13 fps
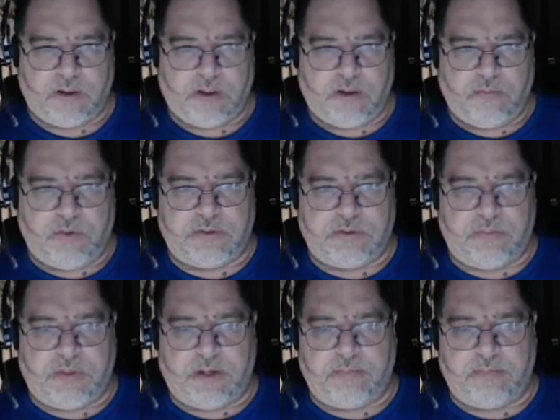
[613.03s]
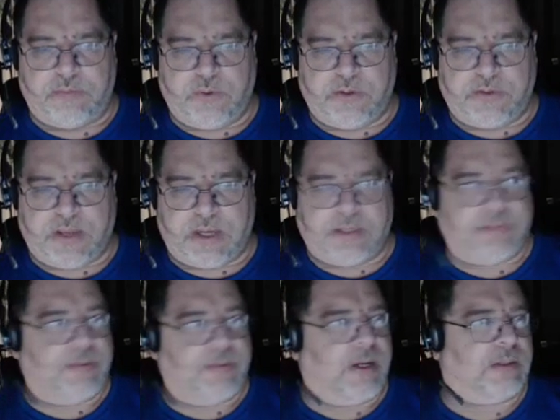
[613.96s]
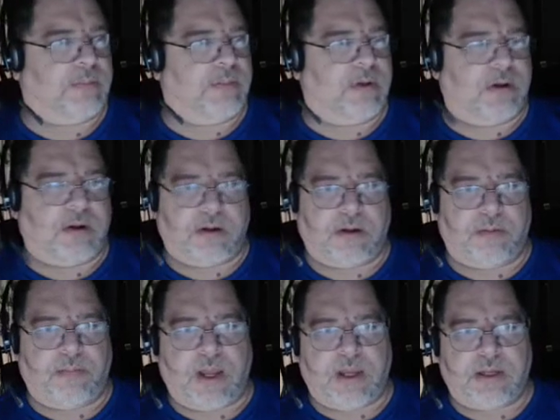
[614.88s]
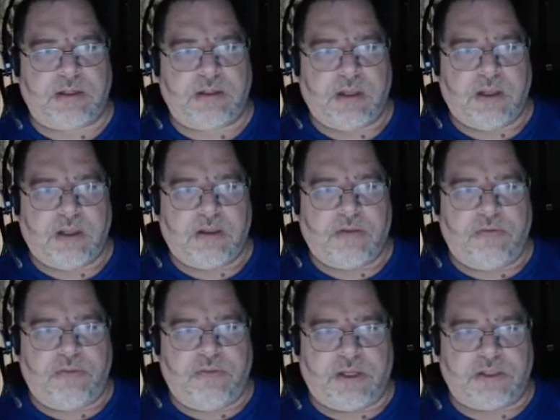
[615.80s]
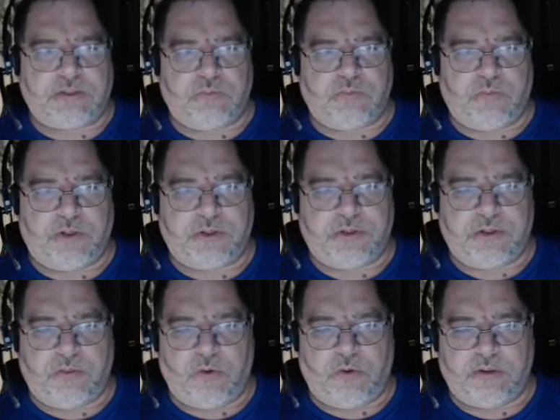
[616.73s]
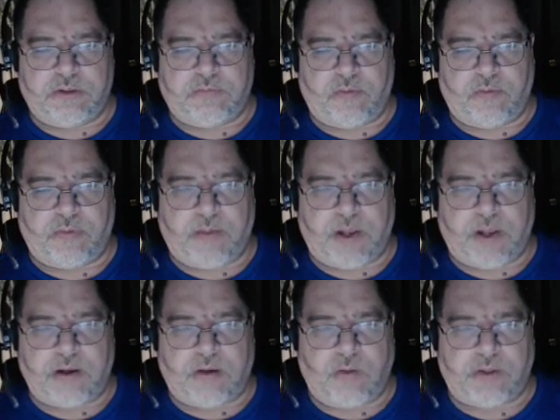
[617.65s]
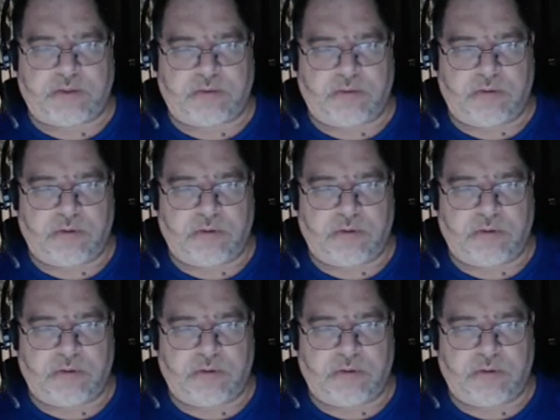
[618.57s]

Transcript: Reason that I'm doing that is because I'm going to combine this with the ones from the Polygon Western.